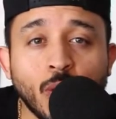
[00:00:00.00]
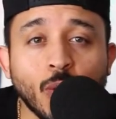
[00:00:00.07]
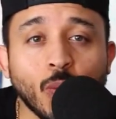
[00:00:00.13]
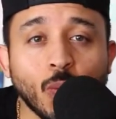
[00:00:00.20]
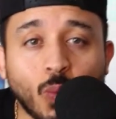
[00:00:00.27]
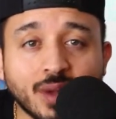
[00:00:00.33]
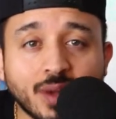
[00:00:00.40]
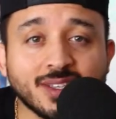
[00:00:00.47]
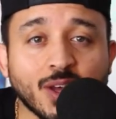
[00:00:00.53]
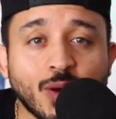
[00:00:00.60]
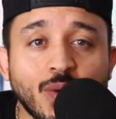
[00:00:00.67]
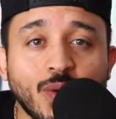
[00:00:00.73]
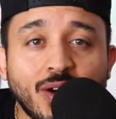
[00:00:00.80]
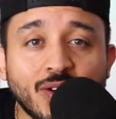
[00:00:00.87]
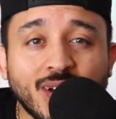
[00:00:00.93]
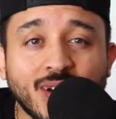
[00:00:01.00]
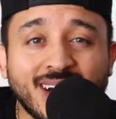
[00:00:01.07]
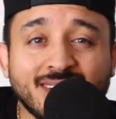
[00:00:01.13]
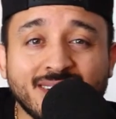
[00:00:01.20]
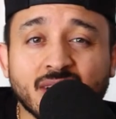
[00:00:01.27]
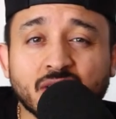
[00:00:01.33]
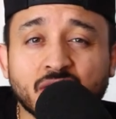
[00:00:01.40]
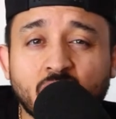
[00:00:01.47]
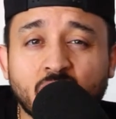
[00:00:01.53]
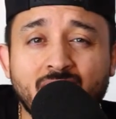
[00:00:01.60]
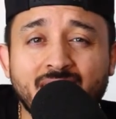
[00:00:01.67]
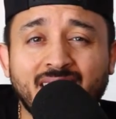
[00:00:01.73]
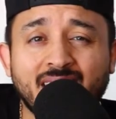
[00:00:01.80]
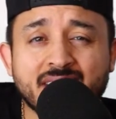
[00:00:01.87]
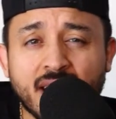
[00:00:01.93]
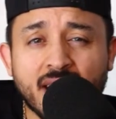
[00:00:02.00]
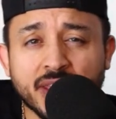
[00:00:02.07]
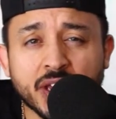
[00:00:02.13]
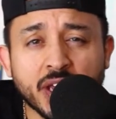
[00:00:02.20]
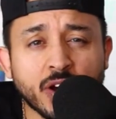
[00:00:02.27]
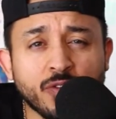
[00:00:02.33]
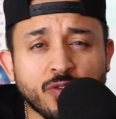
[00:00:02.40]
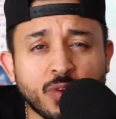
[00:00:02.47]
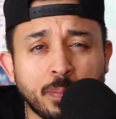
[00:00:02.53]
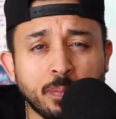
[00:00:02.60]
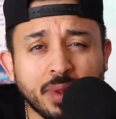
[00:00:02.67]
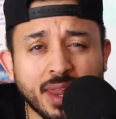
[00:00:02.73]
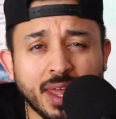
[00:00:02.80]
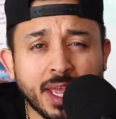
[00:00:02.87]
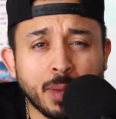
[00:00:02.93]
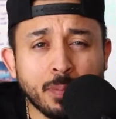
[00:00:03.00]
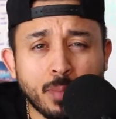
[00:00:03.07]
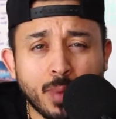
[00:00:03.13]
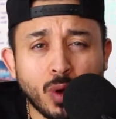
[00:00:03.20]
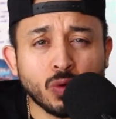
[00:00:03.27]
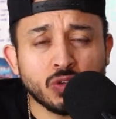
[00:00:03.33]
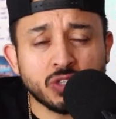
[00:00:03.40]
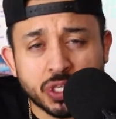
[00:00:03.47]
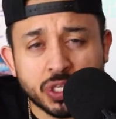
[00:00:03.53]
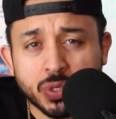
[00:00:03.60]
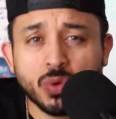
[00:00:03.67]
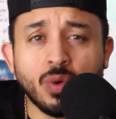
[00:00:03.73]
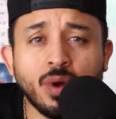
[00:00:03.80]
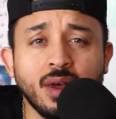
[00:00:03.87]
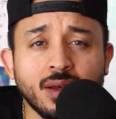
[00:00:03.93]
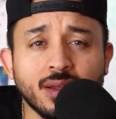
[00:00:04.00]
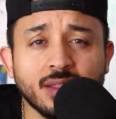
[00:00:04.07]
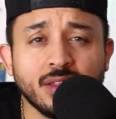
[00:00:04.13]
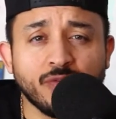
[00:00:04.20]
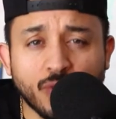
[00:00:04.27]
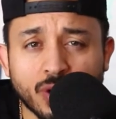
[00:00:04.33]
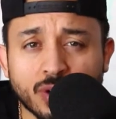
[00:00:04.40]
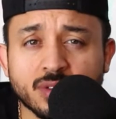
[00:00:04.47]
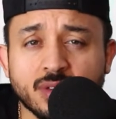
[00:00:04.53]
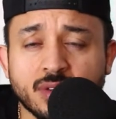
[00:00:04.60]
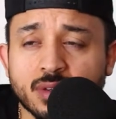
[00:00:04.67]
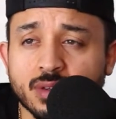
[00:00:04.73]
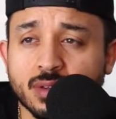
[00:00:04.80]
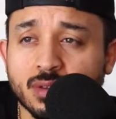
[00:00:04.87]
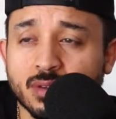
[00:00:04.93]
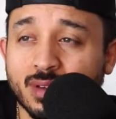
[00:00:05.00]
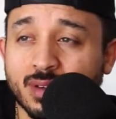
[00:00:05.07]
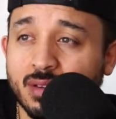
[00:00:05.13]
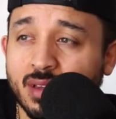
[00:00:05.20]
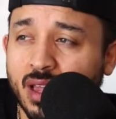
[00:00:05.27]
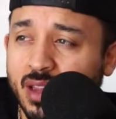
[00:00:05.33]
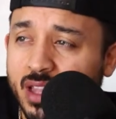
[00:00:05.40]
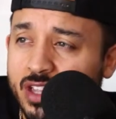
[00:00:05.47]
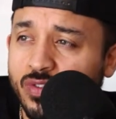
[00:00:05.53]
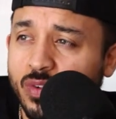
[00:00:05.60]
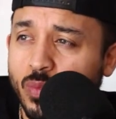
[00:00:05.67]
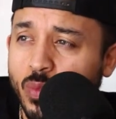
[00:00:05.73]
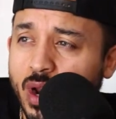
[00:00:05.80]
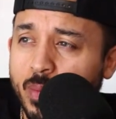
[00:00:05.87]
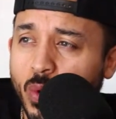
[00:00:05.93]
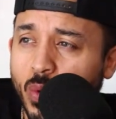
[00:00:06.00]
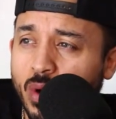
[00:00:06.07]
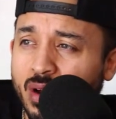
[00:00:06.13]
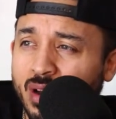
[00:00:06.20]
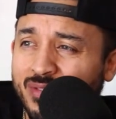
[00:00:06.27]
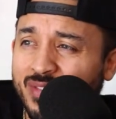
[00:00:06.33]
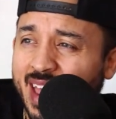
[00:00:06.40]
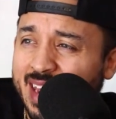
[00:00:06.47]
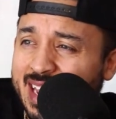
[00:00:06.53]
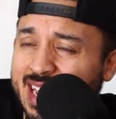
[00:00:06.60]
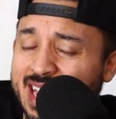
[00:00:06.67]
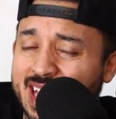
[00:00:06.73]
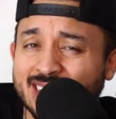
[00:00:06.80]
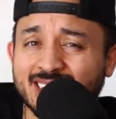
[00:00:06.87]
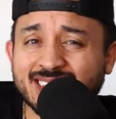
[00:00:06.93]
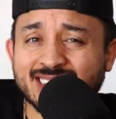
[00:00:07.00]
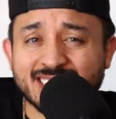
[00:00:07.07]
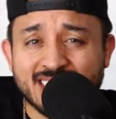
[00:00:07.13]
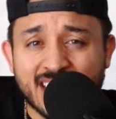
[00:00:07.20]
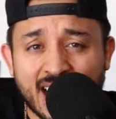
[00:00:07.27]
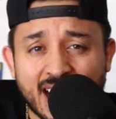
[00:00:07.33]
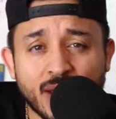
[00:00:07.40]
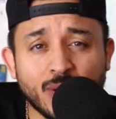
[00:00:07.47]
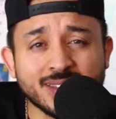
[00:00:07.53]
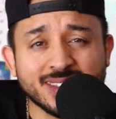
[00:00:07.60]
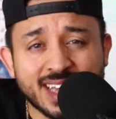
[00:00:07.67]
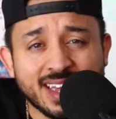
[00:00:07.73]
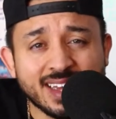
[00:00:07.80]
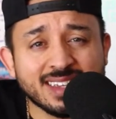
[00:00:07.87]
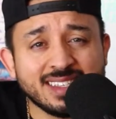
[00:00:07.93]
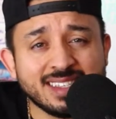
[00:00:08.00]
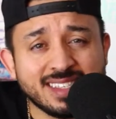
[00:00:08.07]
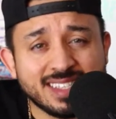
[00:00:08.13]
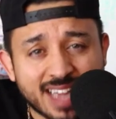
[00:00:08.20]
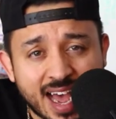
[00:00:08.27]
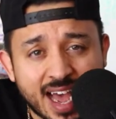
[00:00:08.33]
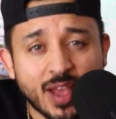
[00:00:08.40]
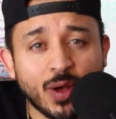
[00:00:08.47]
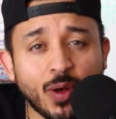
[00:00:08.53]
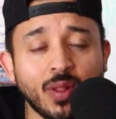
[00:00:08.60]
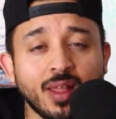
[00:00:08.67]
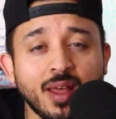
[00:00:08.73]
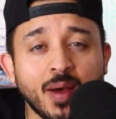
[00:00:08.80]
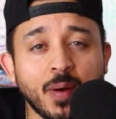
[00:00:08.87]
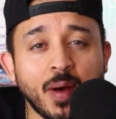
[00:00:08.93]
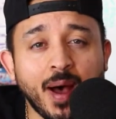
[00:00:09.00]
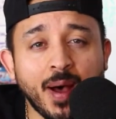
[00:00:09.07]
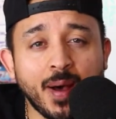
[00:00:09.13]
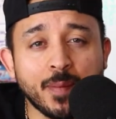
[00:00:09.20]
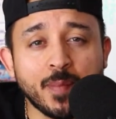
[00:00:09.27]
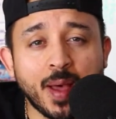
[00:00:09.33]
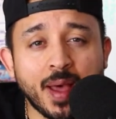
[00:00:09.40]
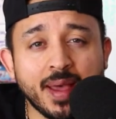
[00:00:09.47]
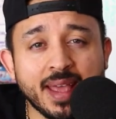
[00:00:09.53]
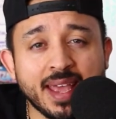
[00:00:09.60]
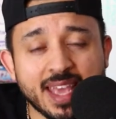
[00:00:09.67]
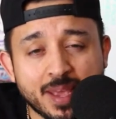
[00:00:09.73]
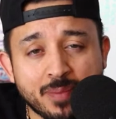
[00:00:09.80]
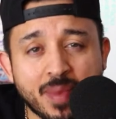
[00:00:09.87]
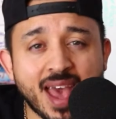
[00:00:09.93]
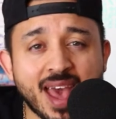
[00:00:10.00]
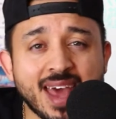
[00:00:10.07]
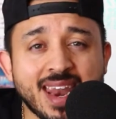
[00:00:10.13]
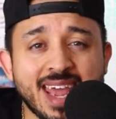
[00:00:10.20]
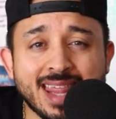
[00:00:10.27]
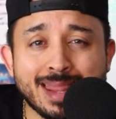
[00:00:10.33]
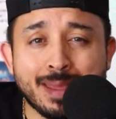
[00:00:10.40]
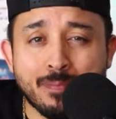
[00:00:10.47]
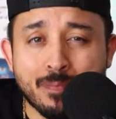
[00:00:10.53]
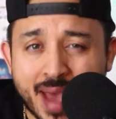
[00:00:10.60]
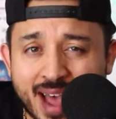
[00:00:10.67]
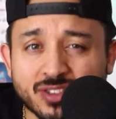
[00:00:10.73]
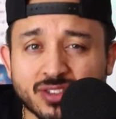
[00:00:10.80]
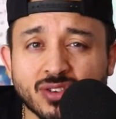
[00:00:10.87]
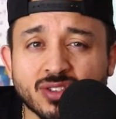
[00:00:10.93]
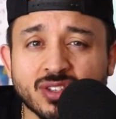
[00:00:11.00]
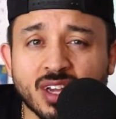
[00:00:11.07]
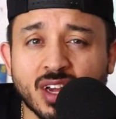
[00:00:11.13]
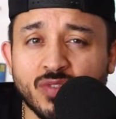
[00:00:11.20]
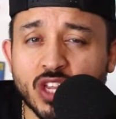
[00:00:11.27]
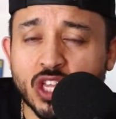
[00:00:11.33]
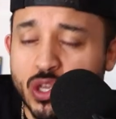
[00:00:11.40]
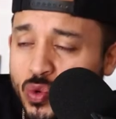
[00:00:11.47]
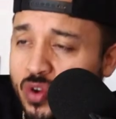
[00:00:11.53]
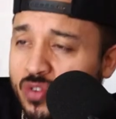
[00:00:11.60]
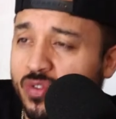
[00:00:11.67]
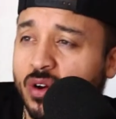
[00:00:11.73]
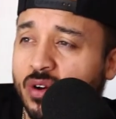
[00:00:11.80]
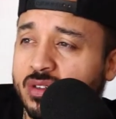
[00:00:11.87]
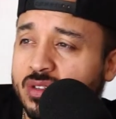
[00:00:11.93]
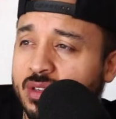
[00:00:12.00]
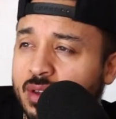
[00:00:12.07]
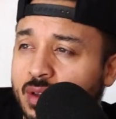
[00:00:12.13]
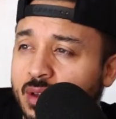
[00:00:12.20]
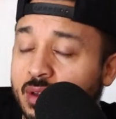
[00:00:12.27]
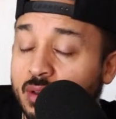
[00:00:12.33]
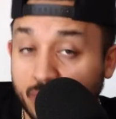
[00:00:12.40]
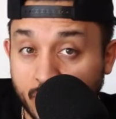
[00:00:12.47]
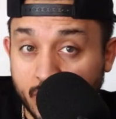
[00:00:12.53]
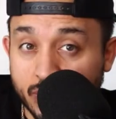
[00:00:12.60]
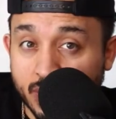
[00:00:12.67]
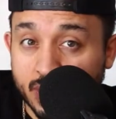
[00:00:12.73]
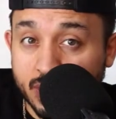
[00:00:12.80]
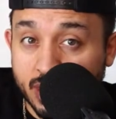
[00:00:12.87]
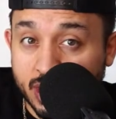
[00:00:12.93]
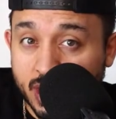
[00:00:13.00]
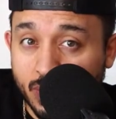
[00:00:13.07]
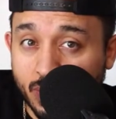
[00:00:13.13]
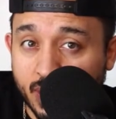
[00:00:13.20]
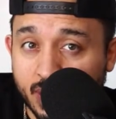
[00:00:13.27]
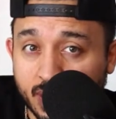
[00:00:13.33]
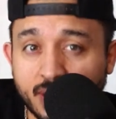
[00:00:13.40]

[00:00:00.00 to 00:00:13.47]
What's going on, you guys? Sean Ayala here from Play MOTU, the first, at least from what I'm aware of, NES style, Sega style, He-Man and the Masters of the Universe featuring She-Ra